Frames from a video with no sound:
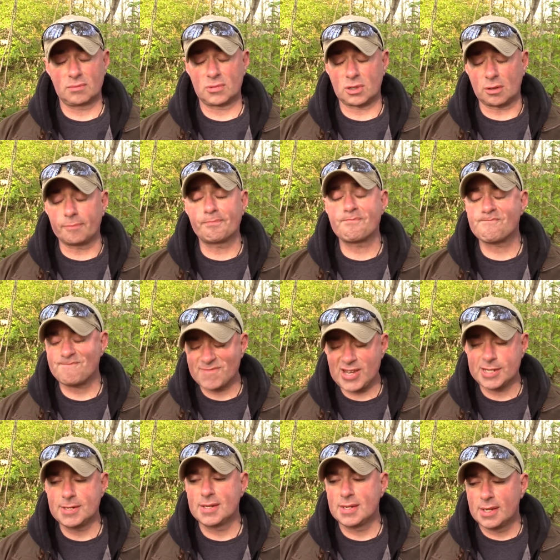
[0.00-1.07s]
So
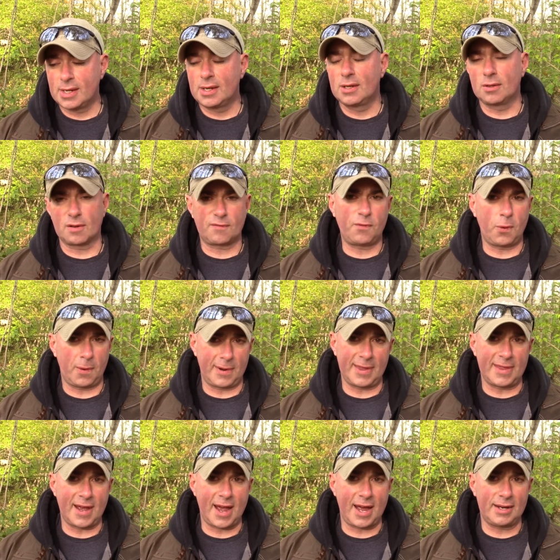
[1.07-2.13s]
look forward to
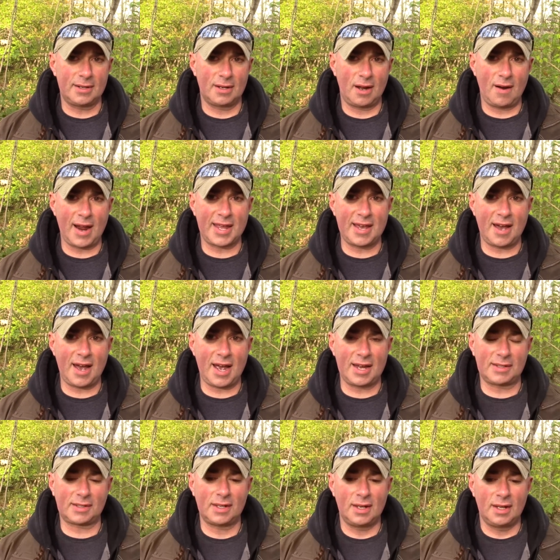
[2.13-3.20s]
that. All right,
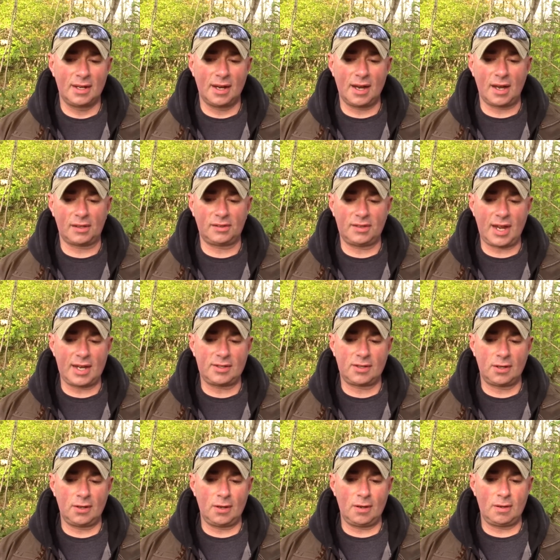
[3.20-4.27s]
guys, uh, stay
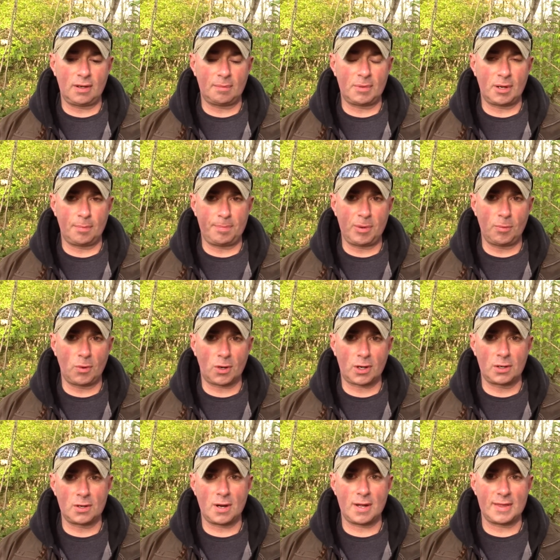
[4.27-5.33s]
tuned. I'm going to be
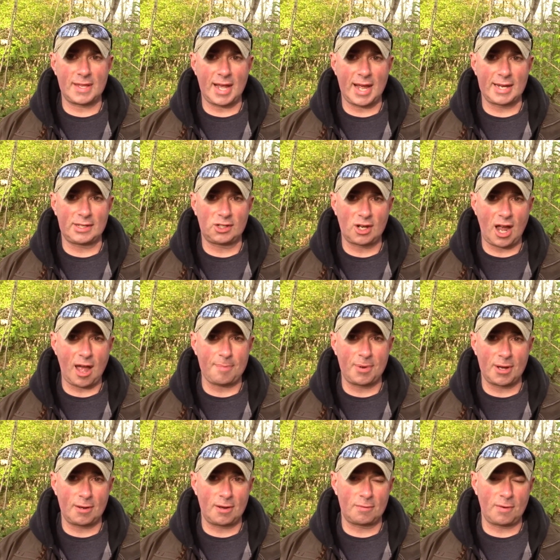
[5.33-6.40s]
working on that
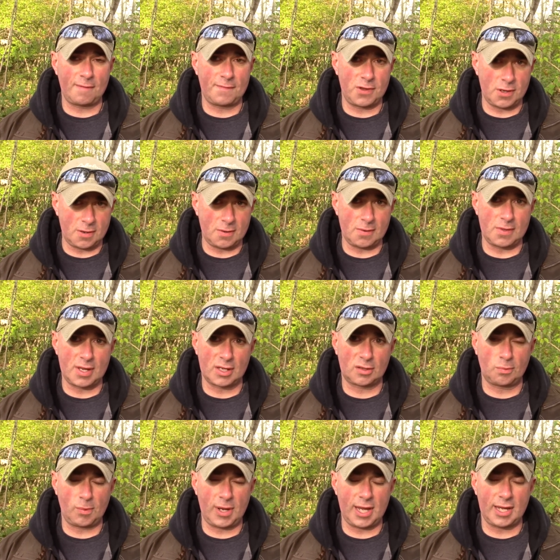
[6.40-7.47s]
Choppa review
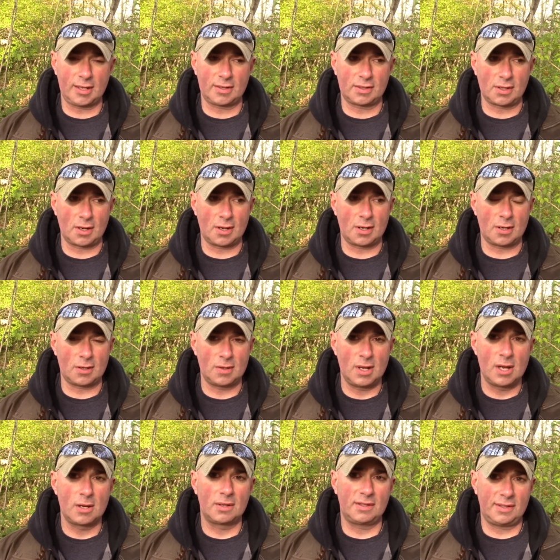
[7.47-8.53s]
this week, so
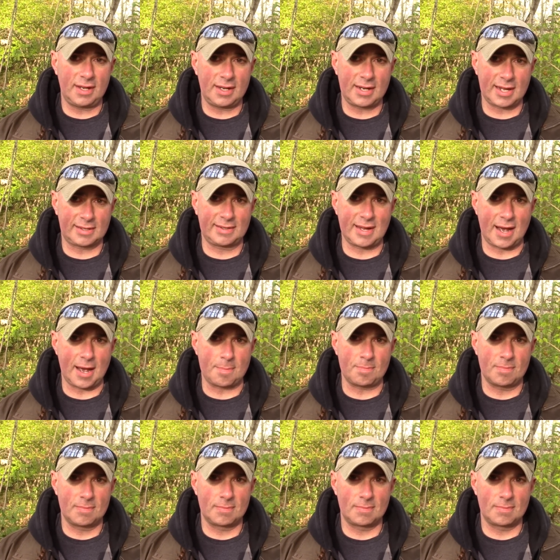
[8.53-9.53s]
see you next time.